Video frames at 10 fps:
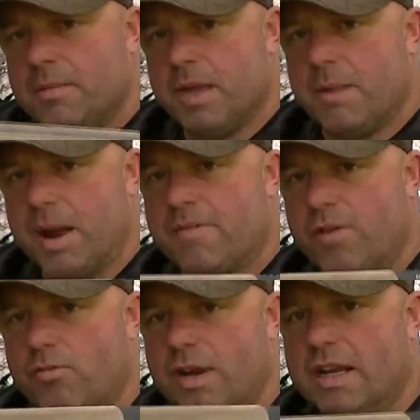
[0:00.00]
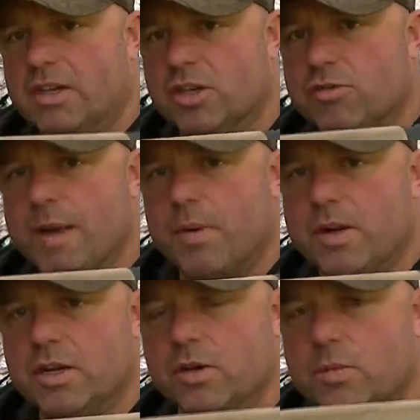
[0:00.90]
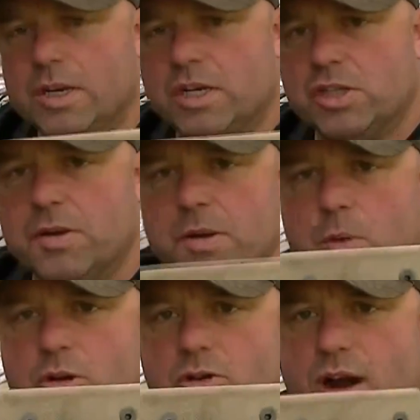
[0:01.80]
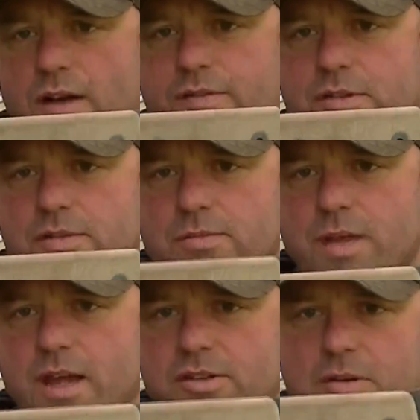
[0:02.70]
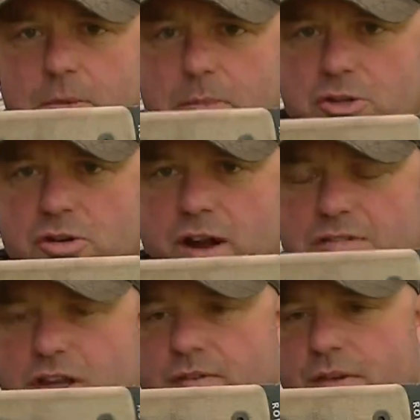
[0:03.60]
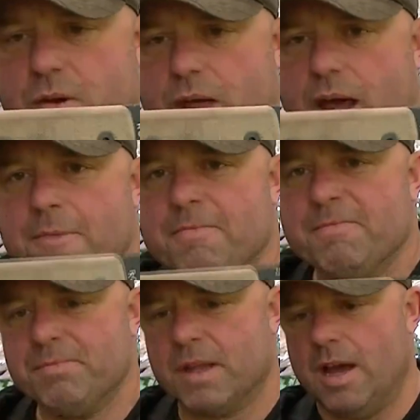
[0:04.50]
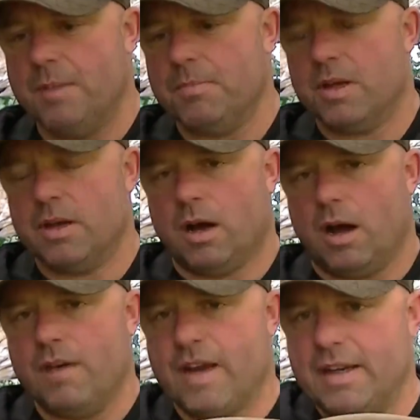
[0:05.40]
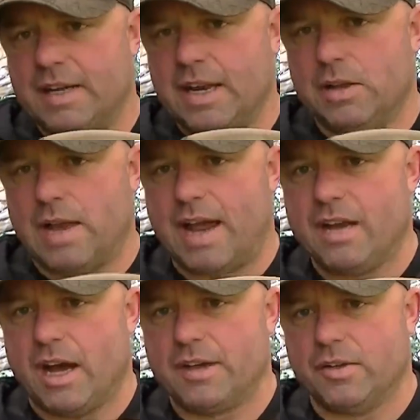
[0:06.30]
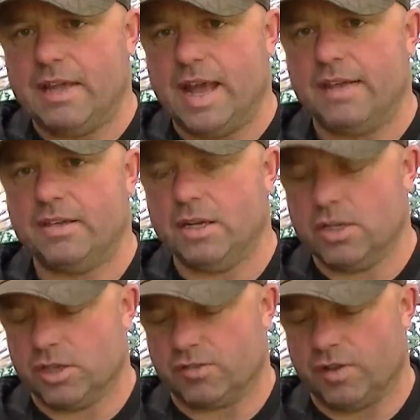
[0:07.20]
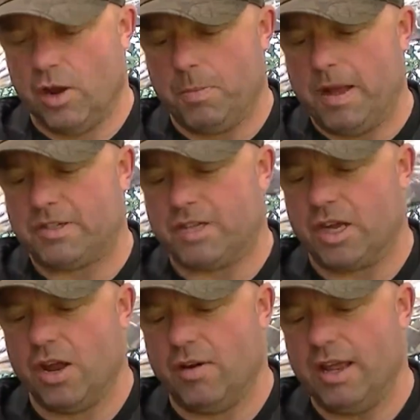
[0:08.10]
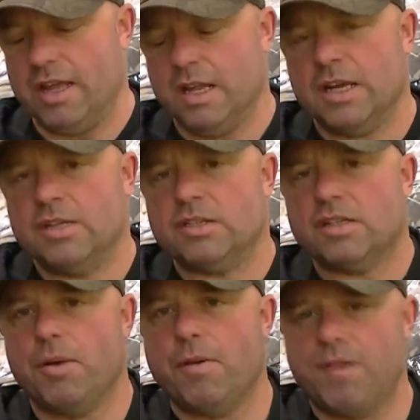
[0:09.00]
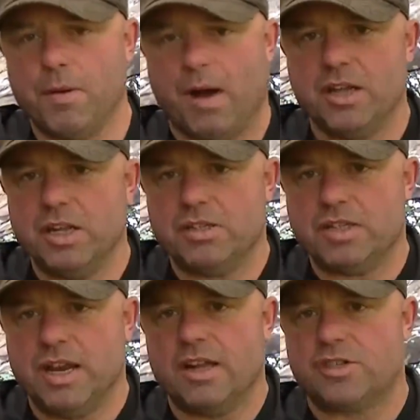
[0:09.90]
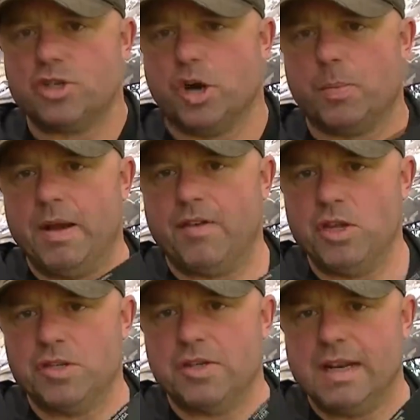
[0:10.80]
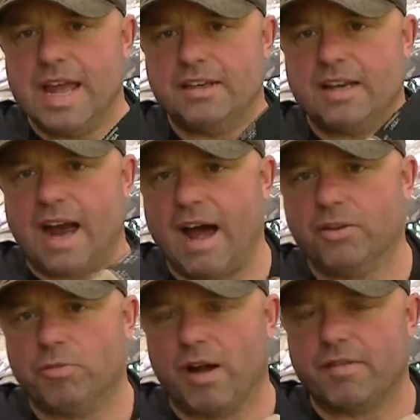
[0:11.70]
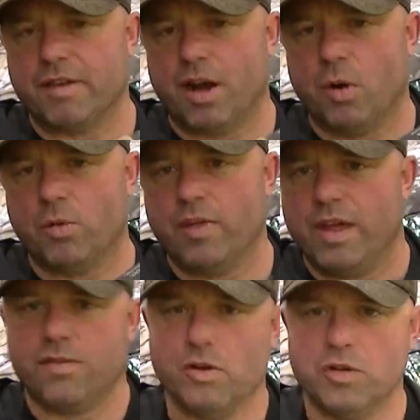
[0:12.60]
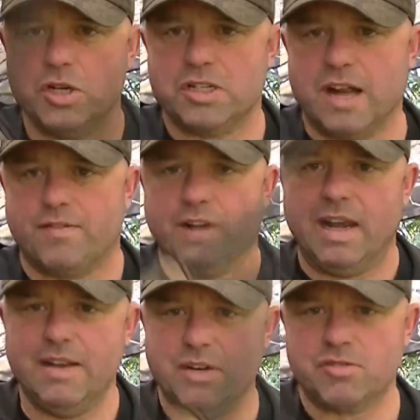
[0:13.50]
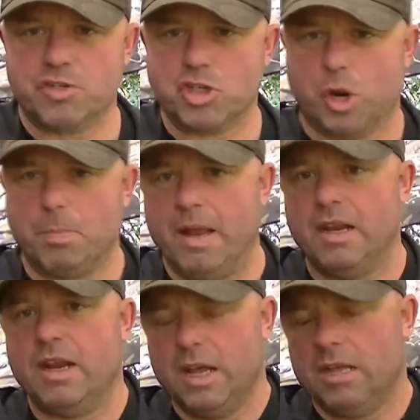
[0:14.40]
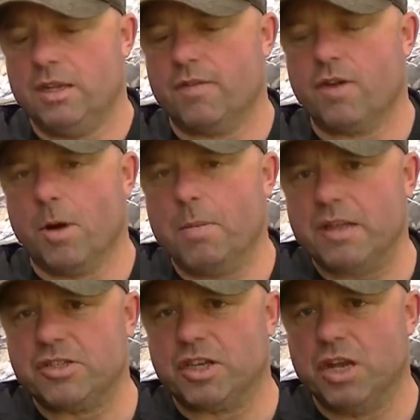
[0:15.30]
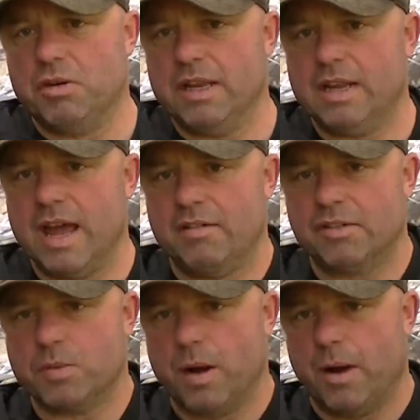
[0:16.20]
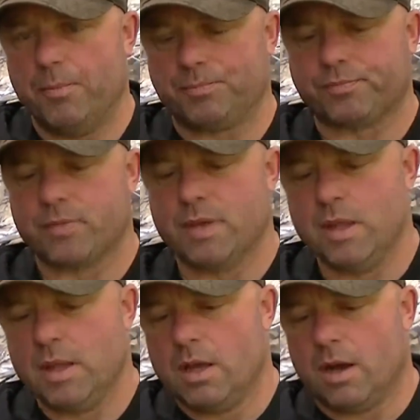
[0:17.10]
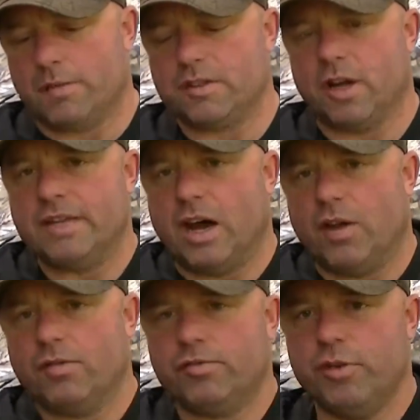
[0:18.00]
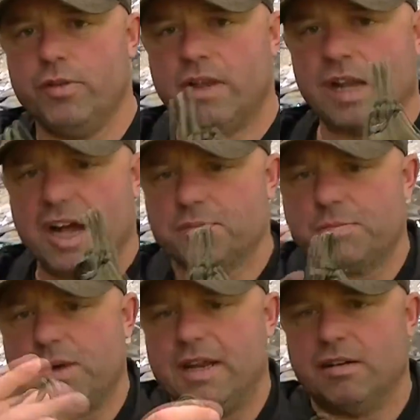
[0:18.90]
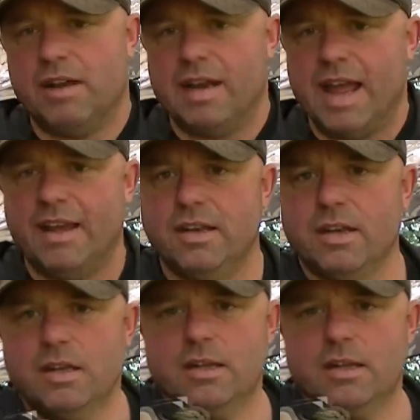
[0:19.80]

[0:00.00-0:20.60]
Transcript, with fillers: you know, make for a really good grip when you're when you're doing your woodcraft, uh, sorry, your bushcraft stuff and all that. Um, I've added a little lanyard on the end just for a little bit of security. So if you are using it as chopping, if you're using the end of the handle rather than the whole thing, if you're using that for leverage for chopping, you've got a bit of security there as well. I've tied that on through the glass breaker at the end.